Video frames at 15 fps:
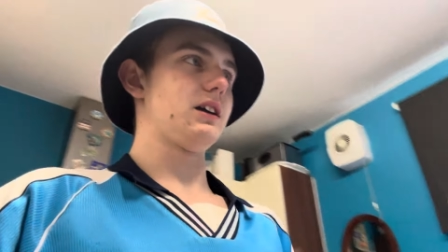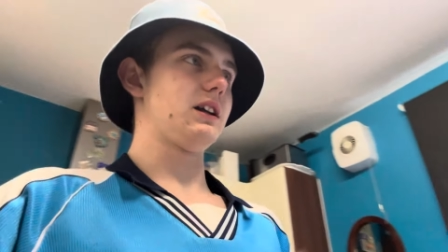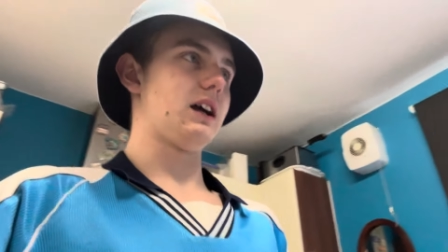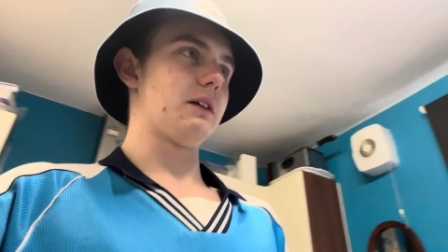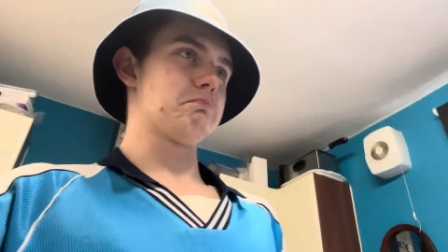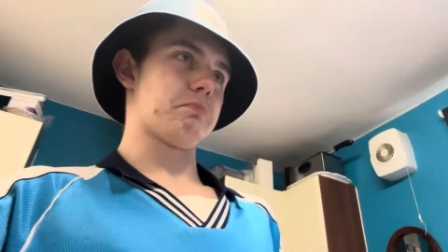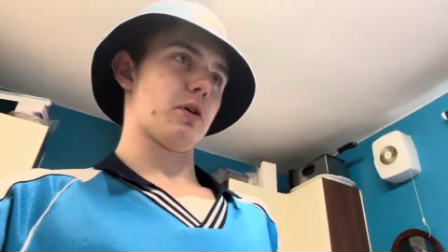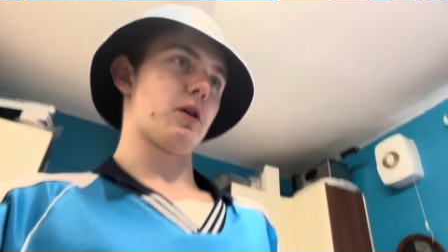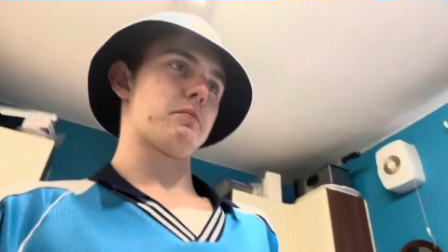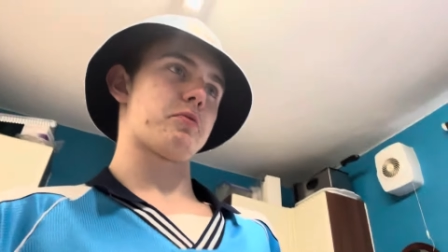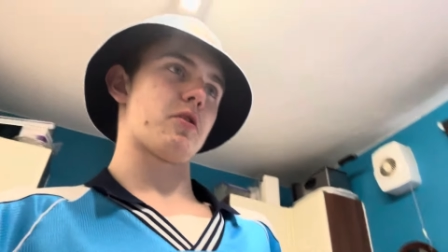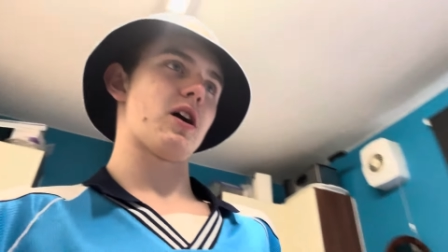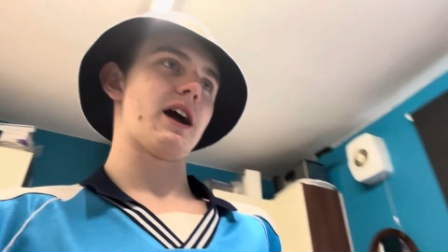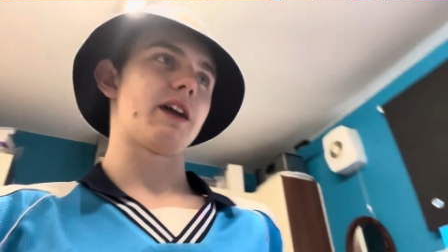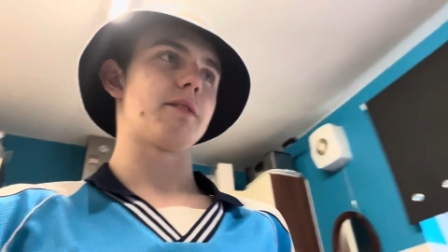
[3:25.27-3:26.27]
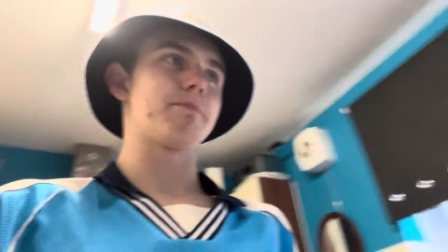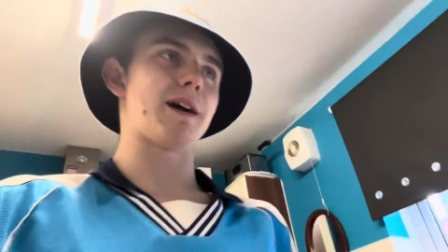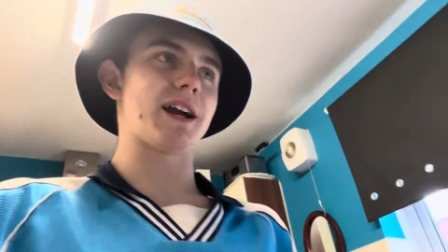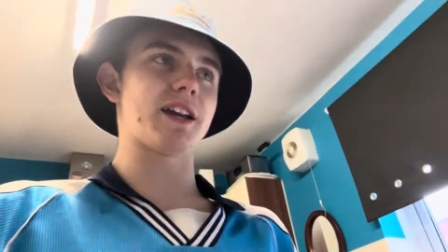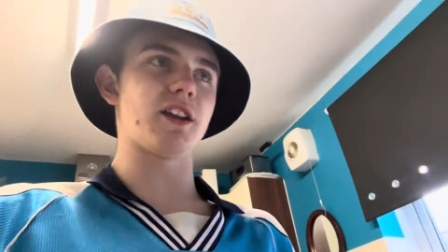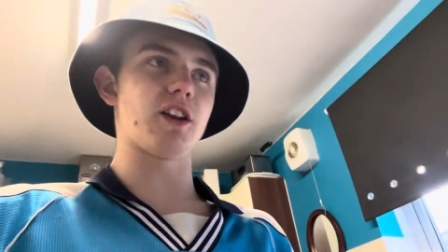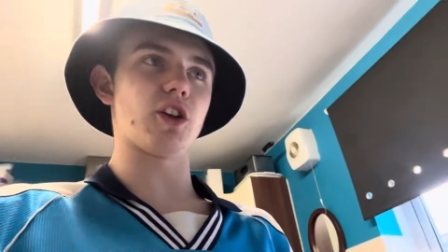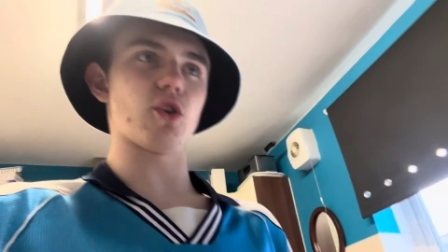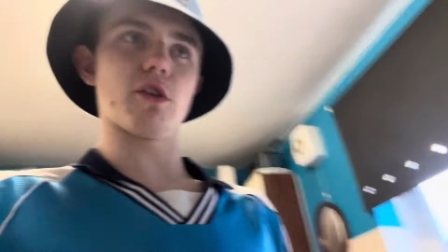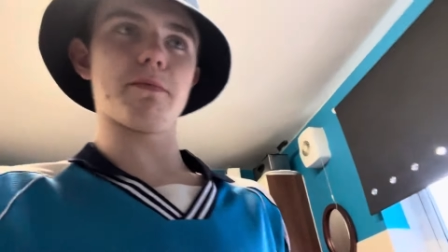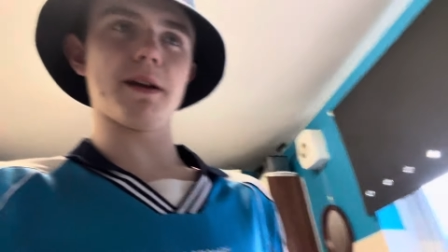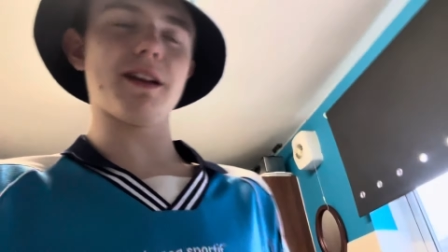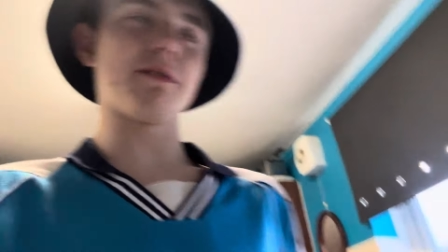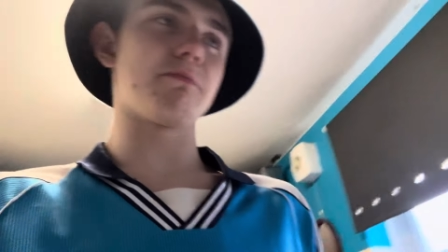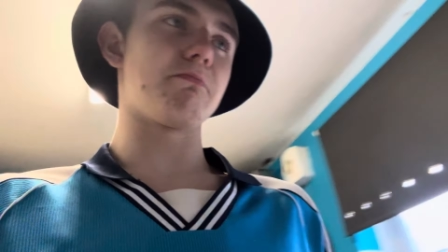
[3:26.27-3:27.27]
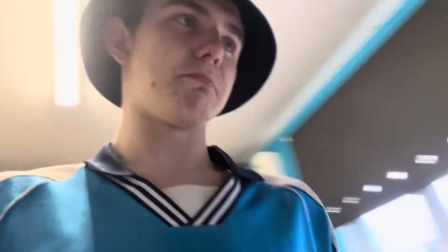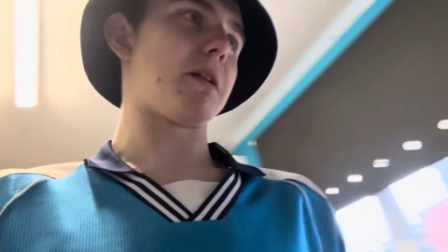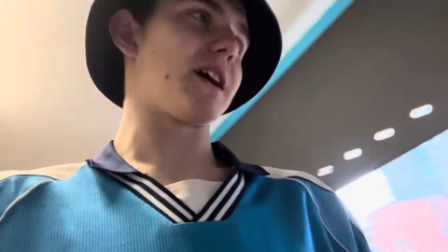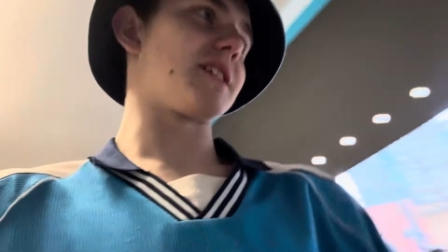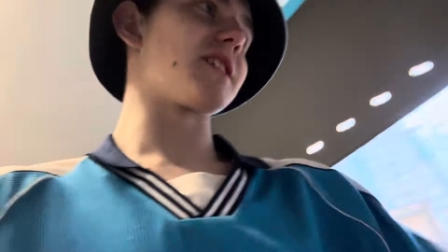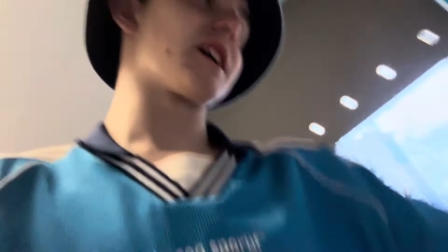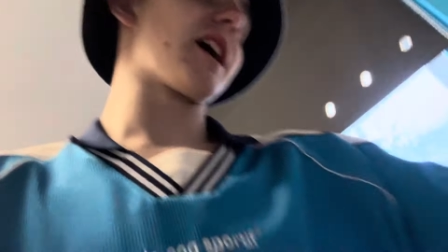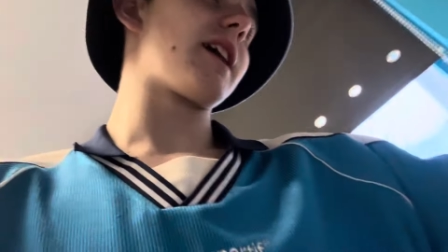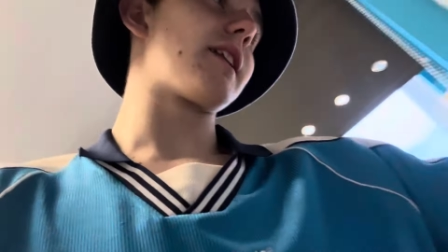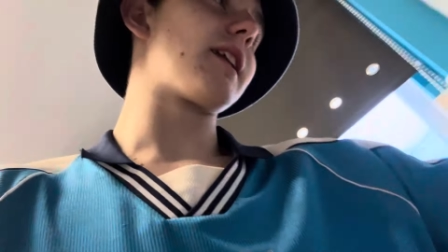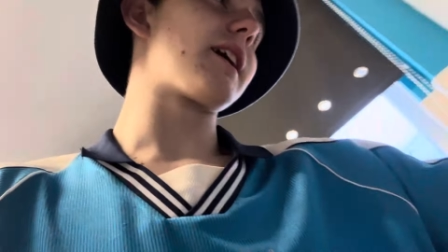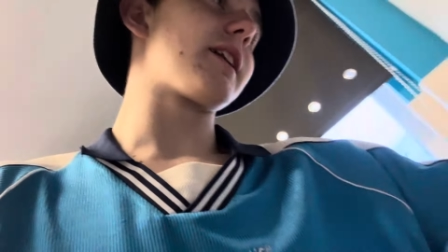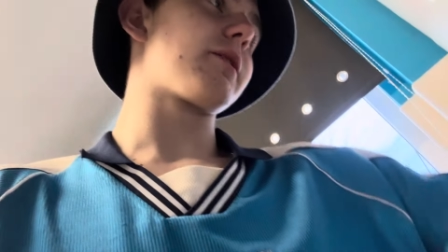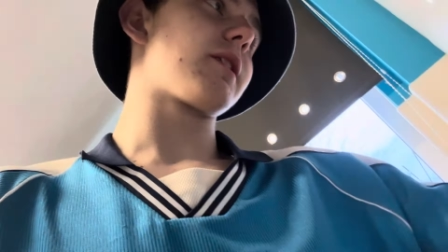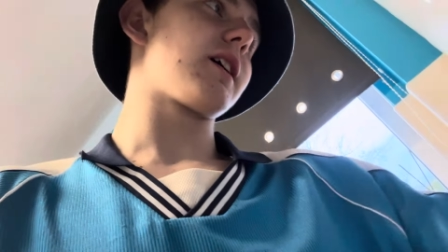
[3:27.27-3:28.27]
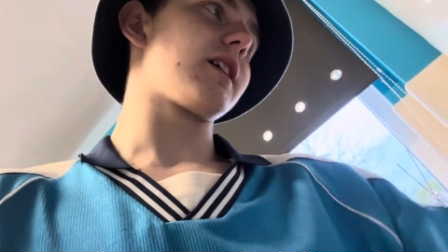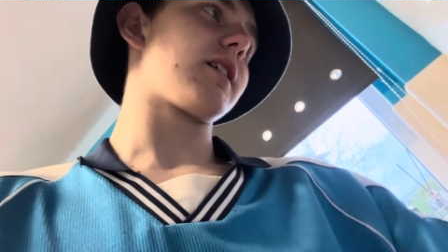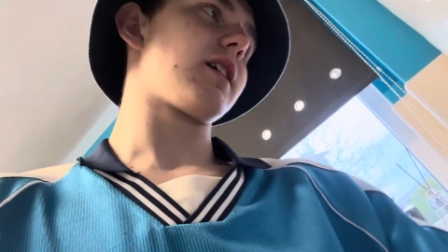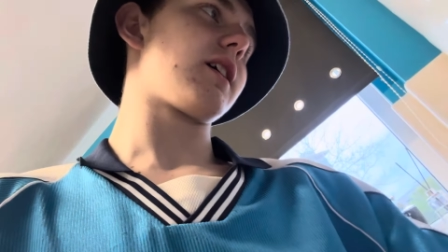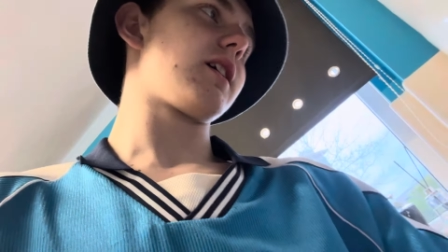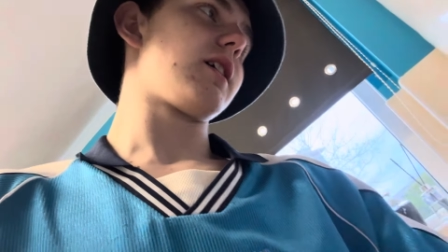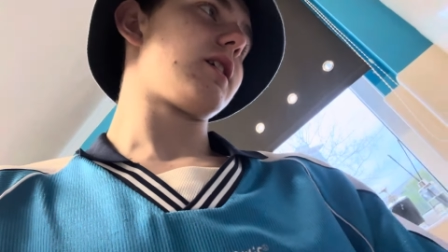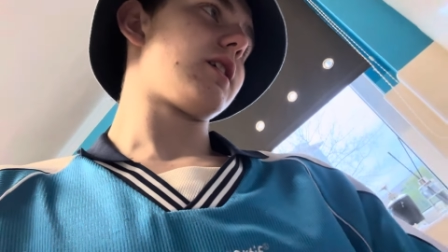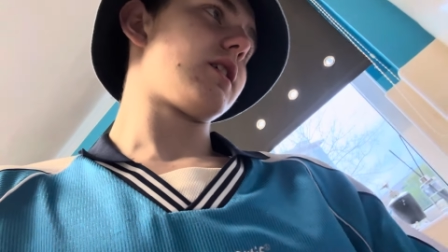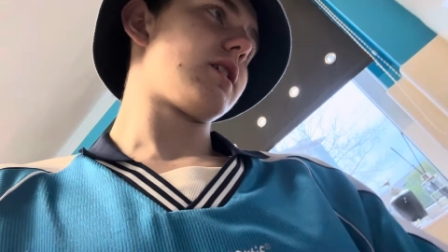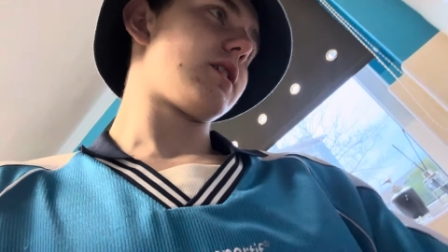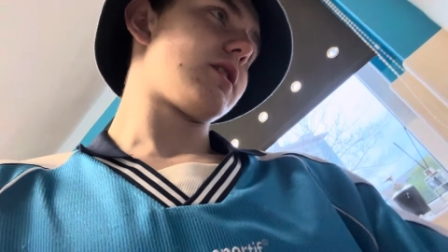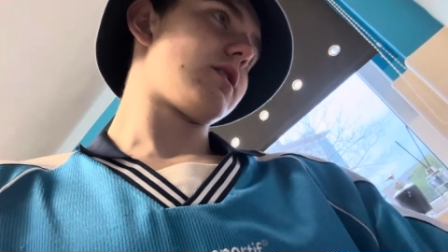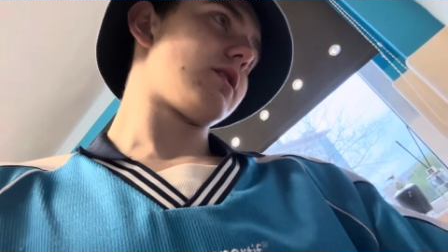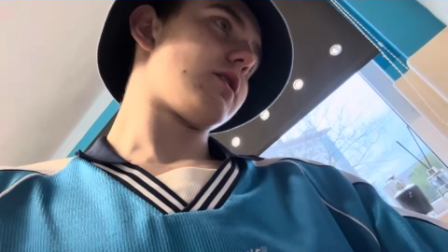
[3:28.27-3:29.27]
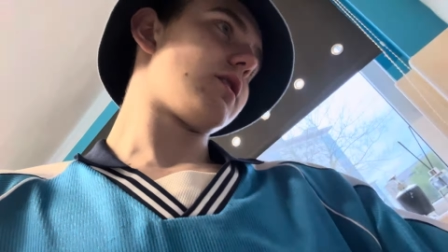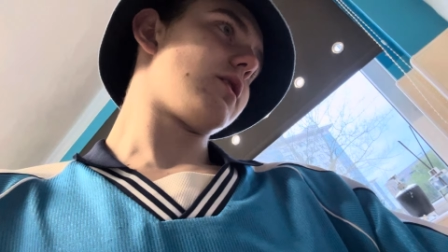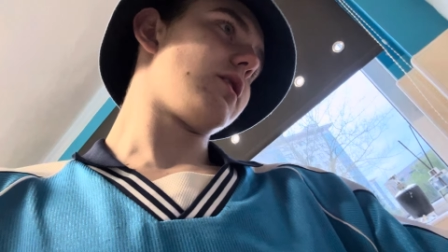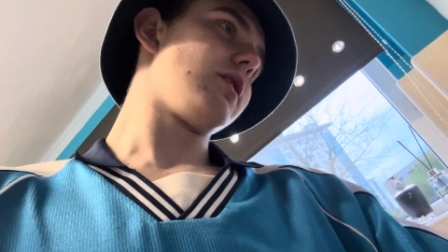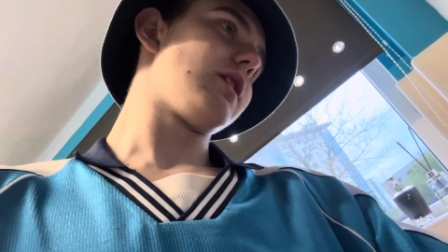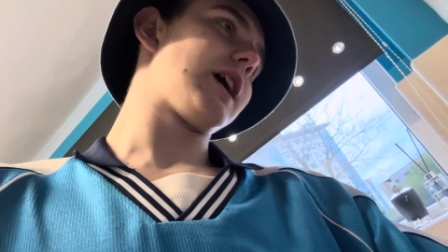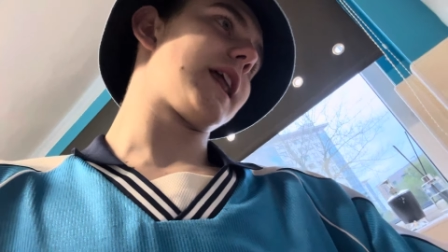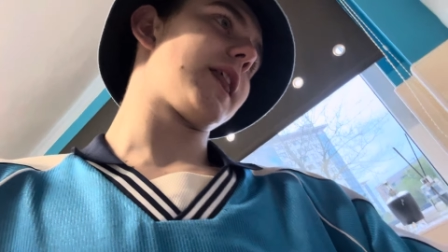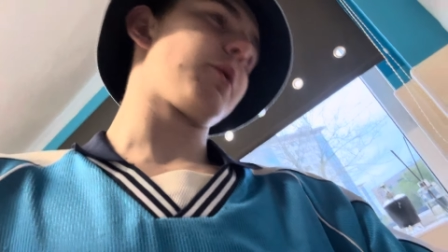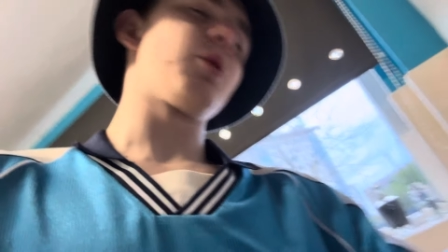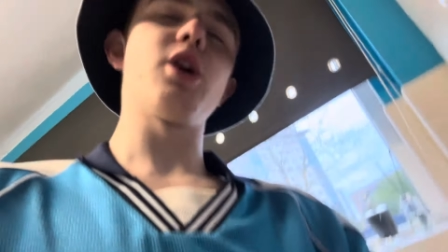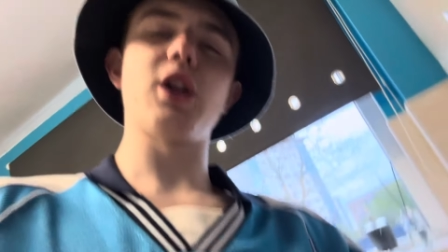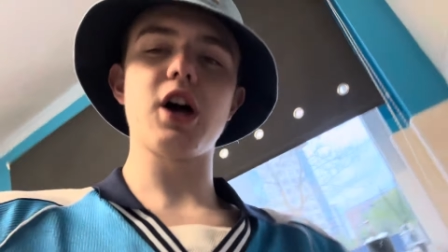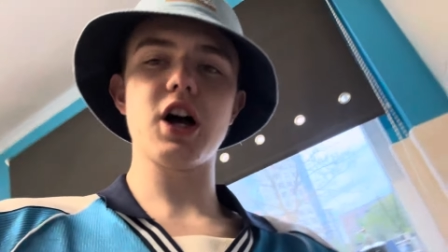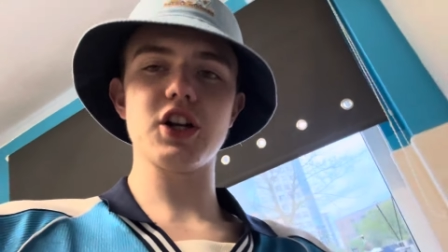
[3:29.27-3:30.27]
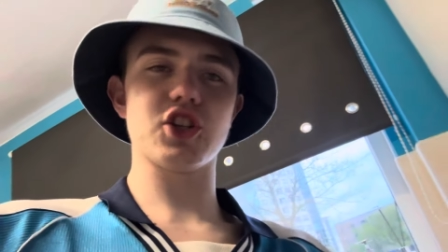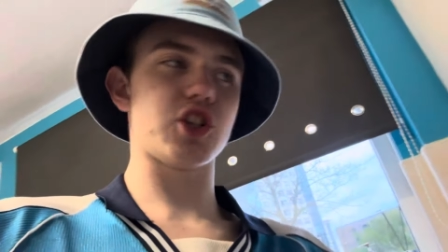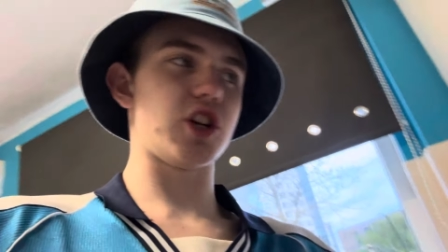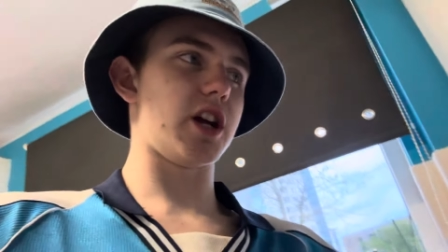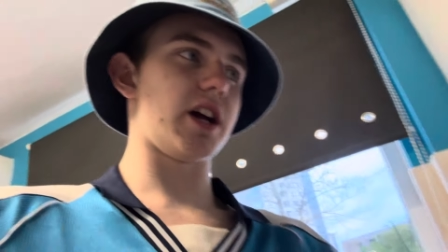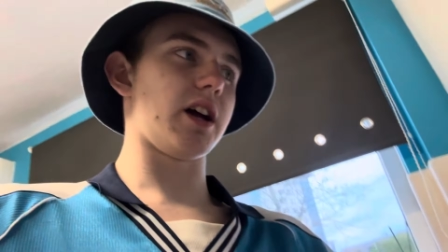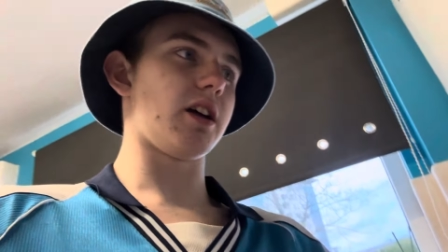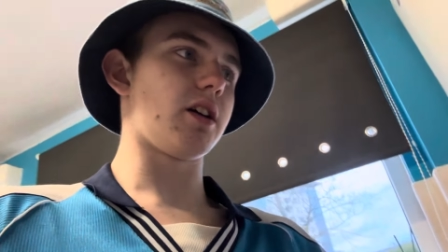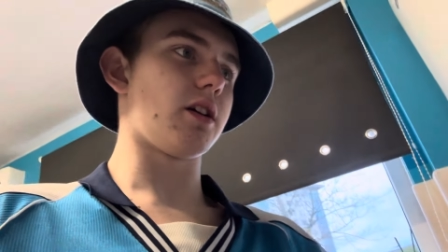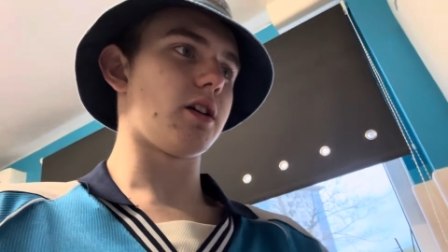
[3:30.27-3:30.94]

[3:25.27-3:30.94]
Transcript: and put Brighton back in a European place again, like they did, like they were last year.